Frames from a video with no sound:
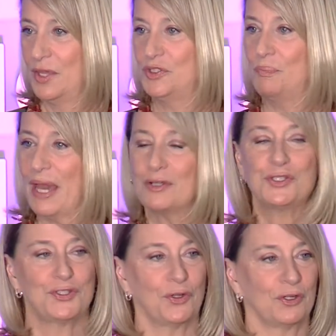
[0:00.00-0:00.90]
to better
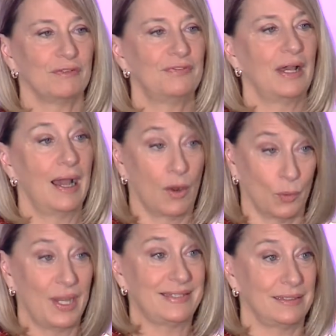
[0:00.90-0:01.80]
serve our
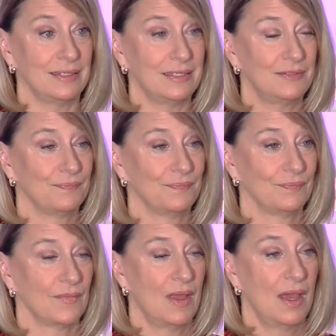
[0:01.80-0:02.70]
residents.
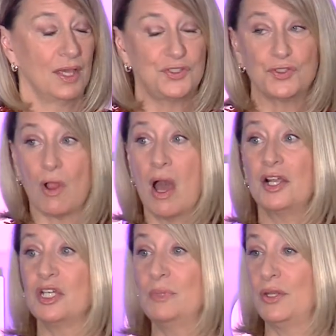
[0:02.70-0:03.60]
A strong
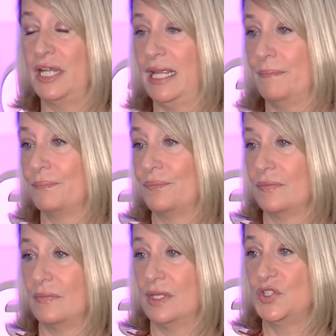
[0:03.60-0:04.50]
community
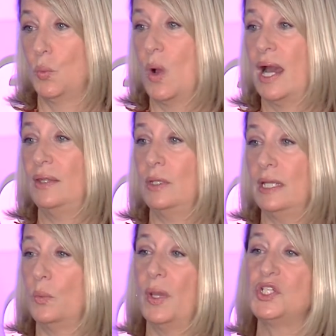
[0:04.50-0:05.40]
is one
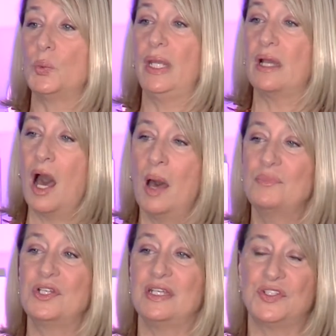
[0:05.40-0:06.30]
in which we
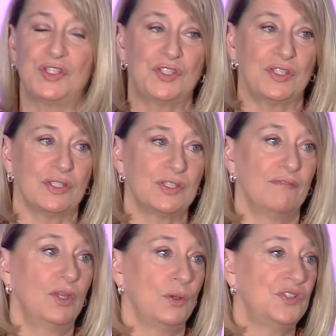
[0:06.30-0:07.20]
come to the assistance
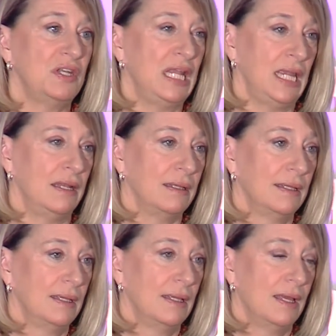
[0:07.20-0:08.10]
of those in need.
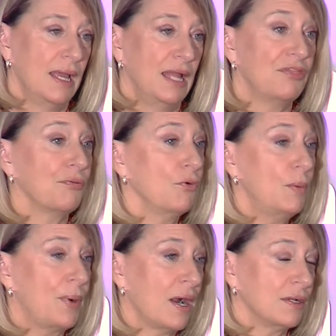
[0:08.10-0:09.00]
And through a
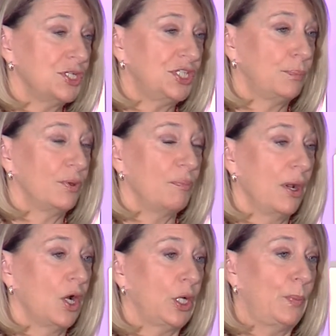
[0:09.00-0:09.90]
partnership with
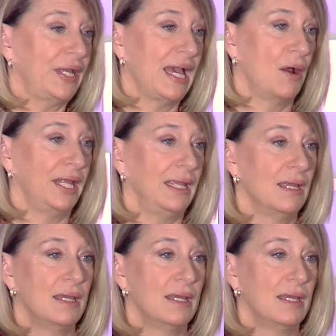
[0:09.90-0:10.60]
Maricopa County,